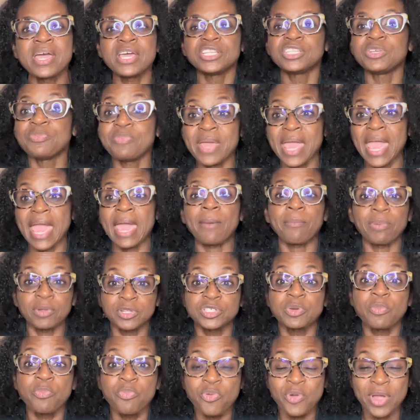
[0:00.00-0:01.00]
to be able
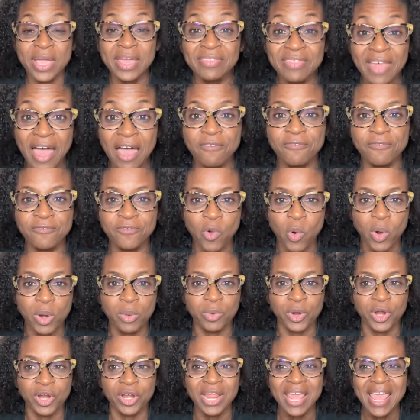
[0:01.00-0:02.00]
to bring that
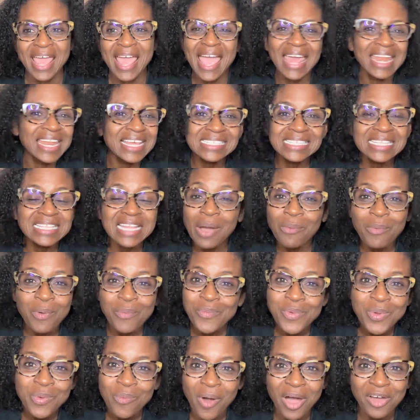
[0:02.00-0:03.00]
forward. And isn't that what
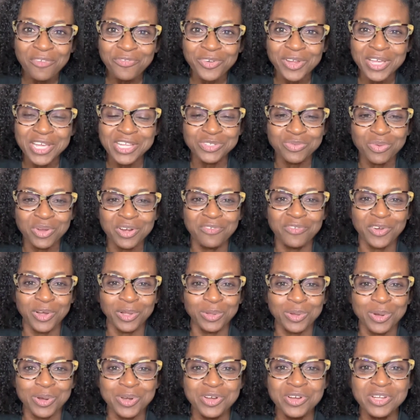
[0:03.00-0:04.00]
we want for each one of our
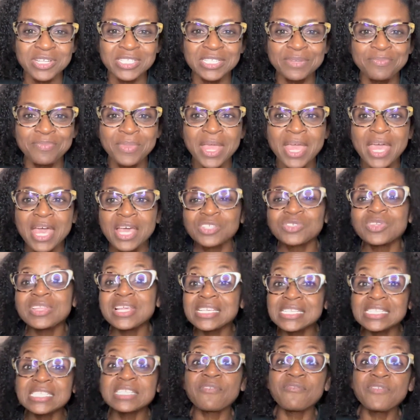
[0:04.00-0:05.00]
learners? So
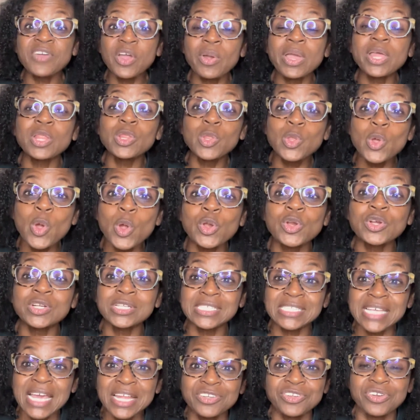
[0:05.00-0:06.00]
this is a very
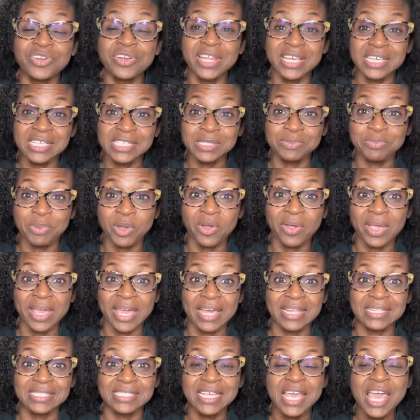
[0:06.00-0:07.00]
learner-centered
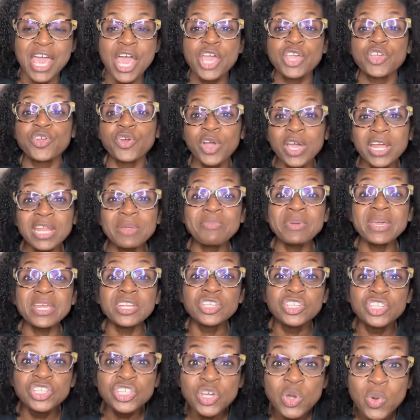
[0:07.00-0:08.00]
experience. You're going to be
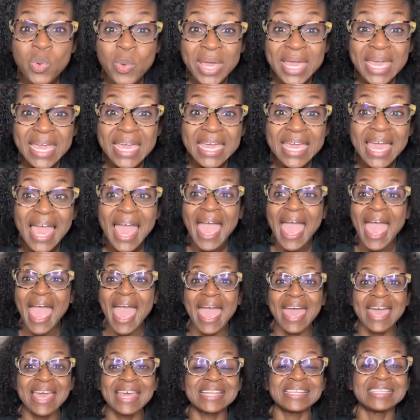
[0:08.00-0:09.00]
doing
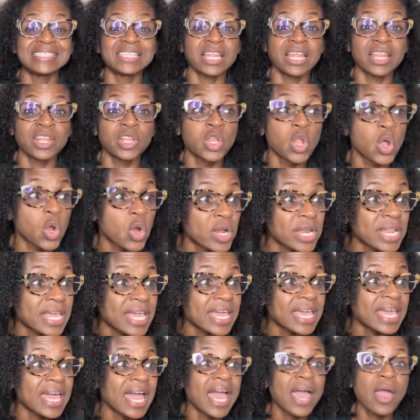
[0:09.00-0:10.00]
and
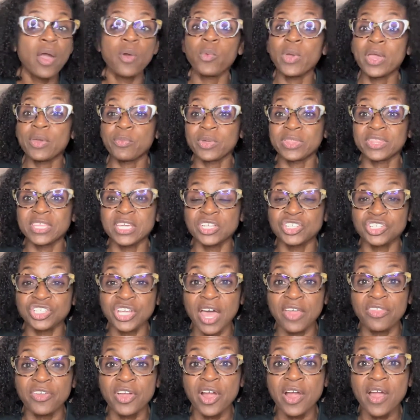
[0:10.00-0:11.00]
learning with each
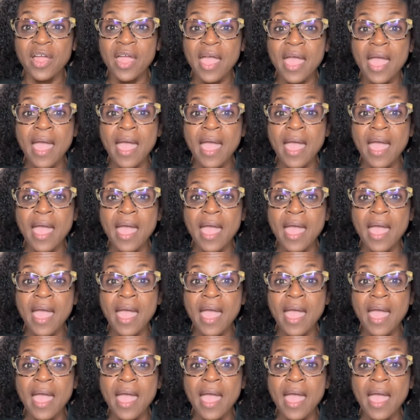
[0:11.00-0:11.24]
other